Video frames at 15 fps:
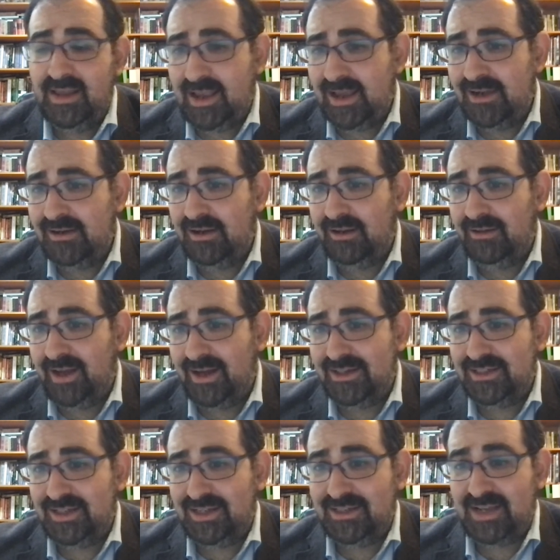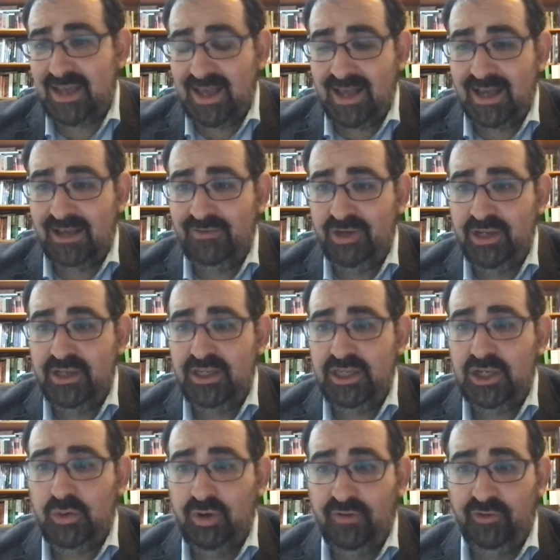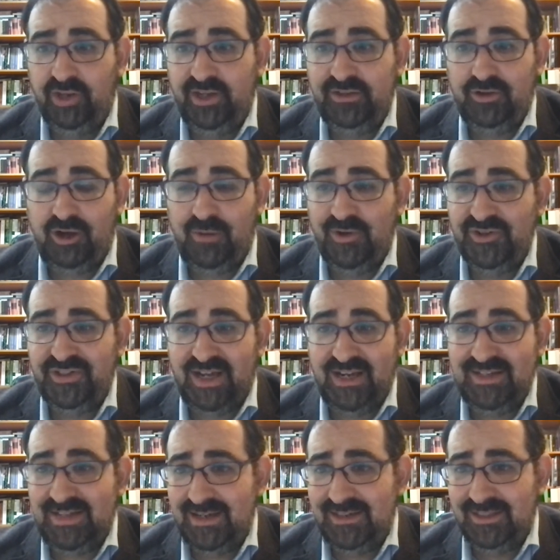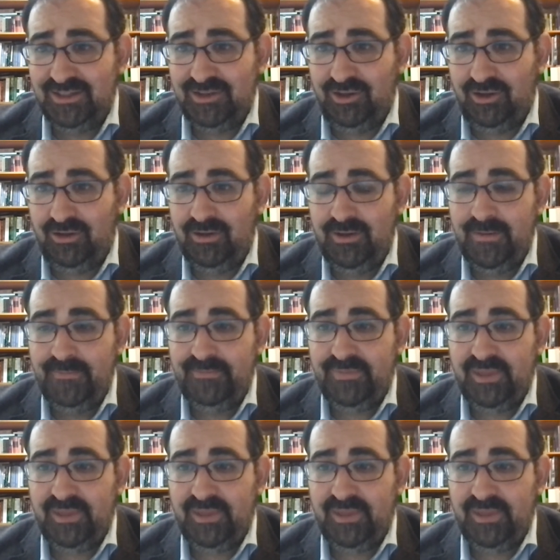and a lot of states have equivalent almost identical